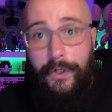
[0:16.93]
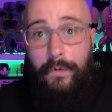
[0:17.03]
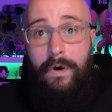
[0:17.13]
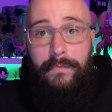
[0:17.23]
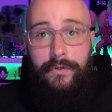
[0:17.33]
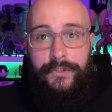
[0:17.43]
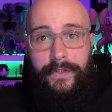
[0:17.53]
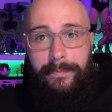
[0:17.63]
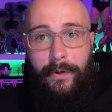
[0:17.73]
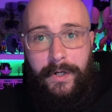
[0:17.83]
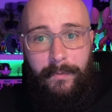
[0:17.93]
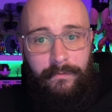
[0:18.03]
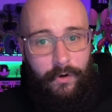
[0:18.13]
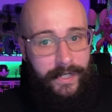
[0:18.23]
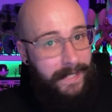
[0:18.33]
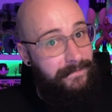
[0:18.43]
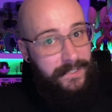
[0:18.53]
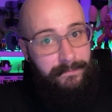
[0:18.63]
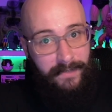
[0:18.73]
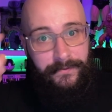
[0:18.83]
all want more shiny Pokemon, right? And
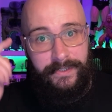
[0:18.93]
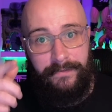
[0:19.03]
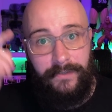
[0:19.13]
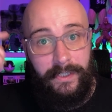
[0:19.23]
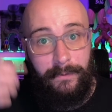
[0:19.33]
this method definitely